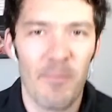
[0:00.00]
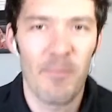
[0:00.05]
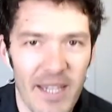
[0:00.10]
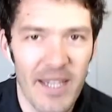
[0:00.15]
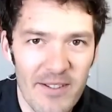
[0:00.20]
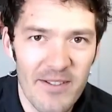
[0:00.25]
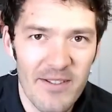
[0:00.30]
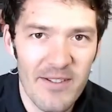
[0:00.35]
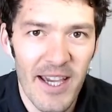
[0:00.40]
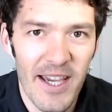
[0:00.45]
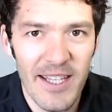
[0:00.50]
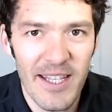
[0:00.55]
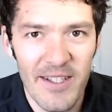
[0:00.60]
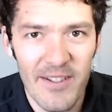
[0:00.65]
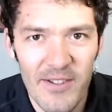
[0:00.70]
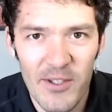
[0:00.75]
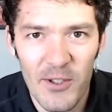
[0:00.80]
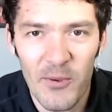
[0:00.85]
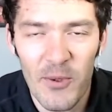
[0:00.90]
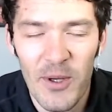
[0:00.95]
excited.
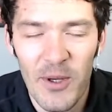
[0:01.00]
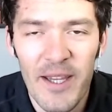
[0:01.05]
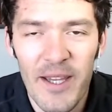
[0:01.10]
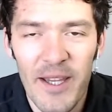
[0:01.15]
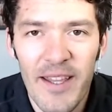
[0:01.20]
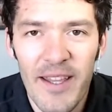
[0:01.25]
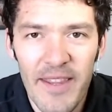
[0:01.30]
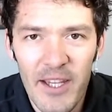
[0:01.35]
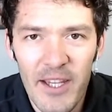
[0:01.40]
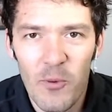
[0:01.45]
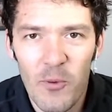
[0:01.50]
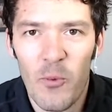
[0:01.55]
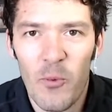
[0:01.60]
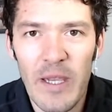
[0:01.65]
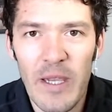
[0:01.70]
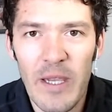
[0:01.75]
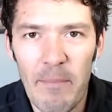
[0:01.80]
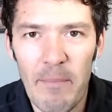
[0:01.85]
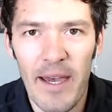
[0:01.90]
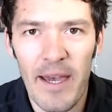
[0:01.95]
So I think
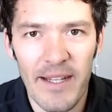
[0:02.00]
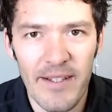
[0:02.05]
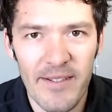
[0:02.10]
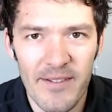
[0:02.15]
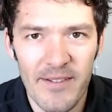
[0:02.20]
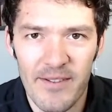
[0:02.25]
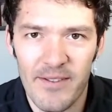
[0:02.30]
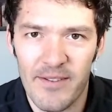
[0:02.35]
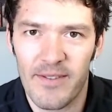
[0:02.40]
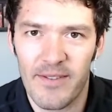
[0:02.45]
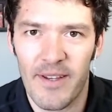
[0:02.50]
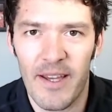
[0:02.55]
we met,